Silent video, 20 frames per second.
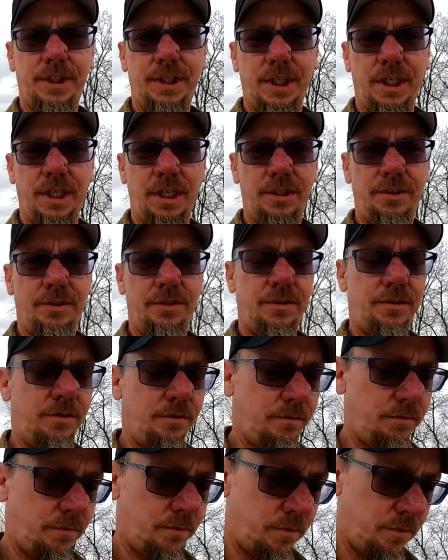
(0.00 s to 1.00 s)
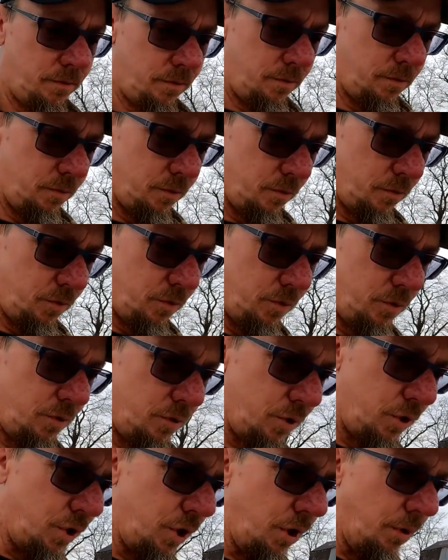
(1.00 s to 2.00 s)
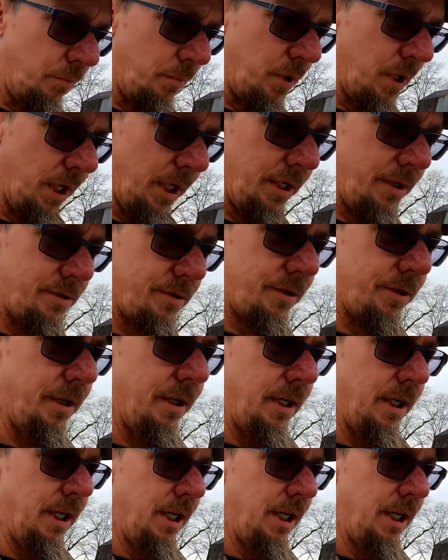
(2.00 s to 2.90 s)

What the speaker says: the shirt place.